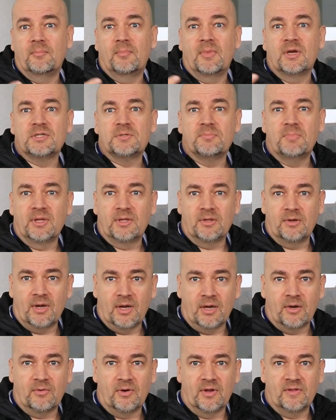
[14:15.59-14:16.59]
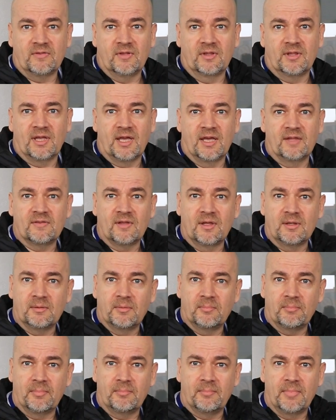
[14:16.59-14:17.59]
much better accuracy it has
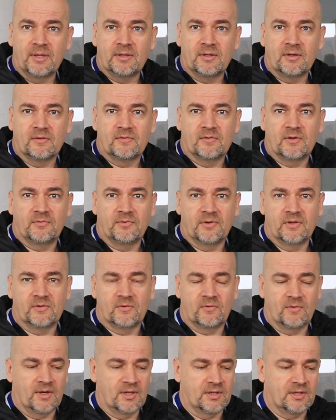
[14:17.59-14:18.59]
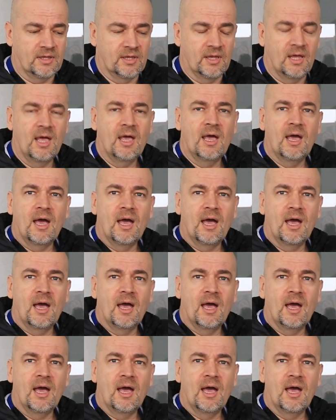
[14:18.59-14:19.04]
and better surface quality.